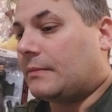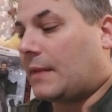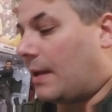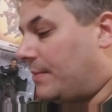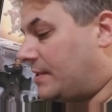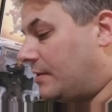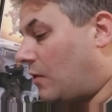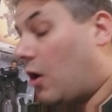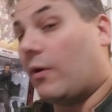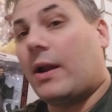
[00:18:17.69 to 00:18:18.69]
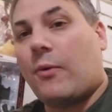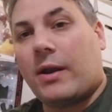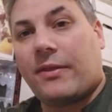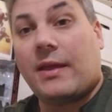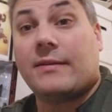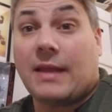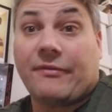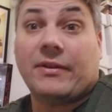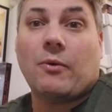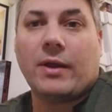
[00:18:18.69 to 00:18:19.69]
missing. Oh, and
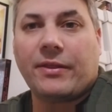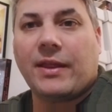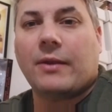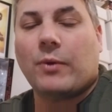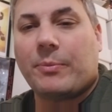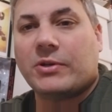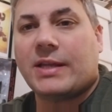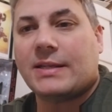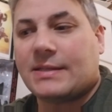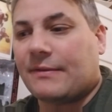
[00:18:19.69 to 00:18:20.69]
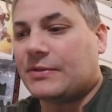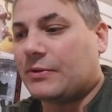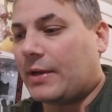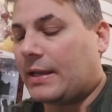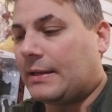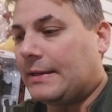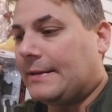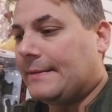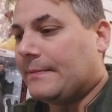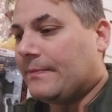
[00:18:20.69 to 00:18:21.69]
definitely want to thank reapertate728.
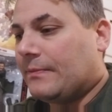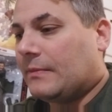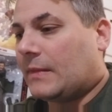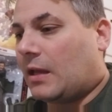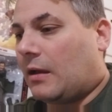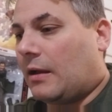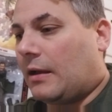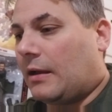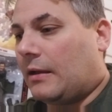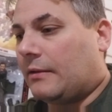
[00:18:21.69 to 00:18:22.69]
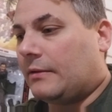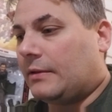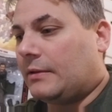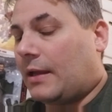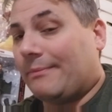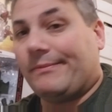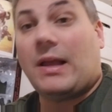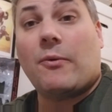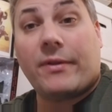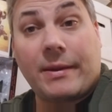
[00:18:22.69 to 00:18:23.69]
I
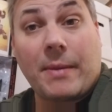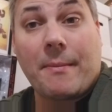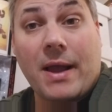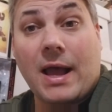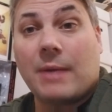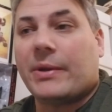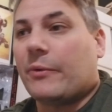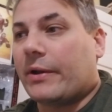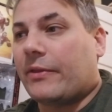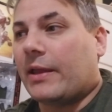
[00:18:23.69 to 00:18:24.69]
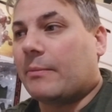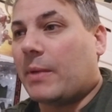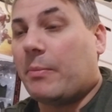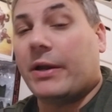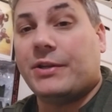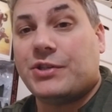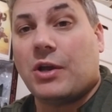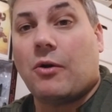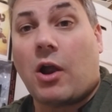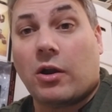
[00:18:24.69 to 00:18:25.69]
want to thank my mom, and I want to thank my buddy
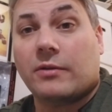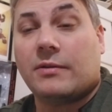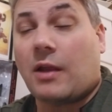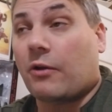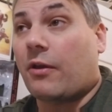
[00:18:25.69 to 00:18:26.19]
Joe, Darth